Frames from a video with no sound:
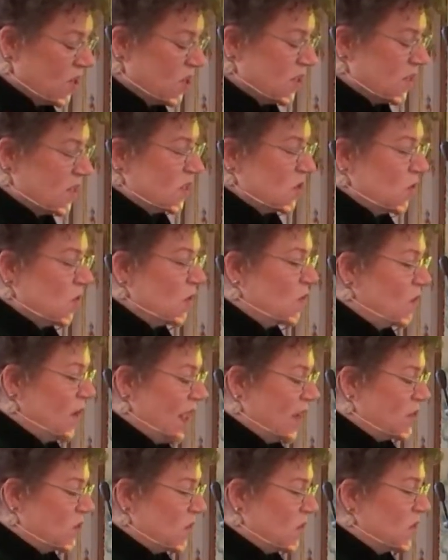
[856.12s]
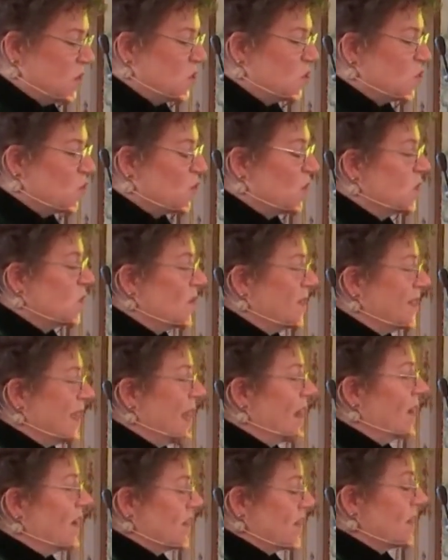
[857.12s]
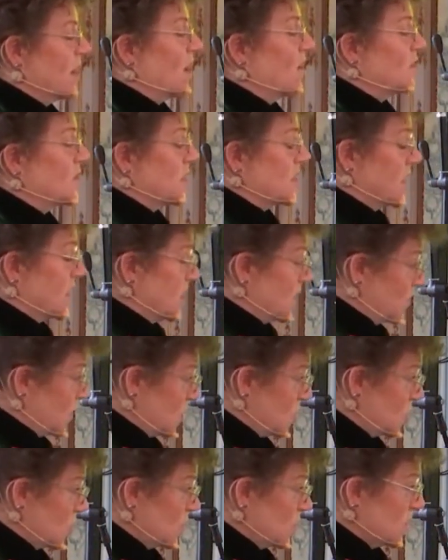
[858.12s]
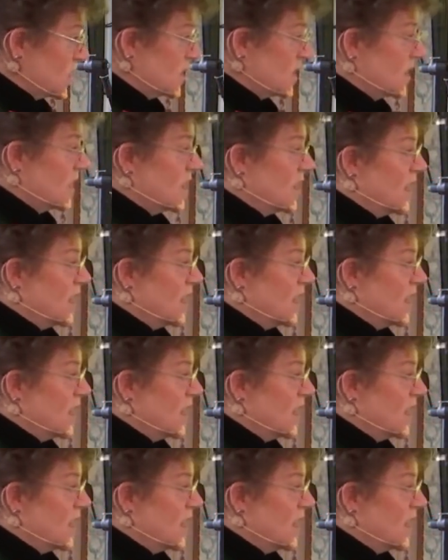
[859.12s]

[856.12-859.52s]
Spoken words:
us to reflect on the stories we tell ourselves as individuals,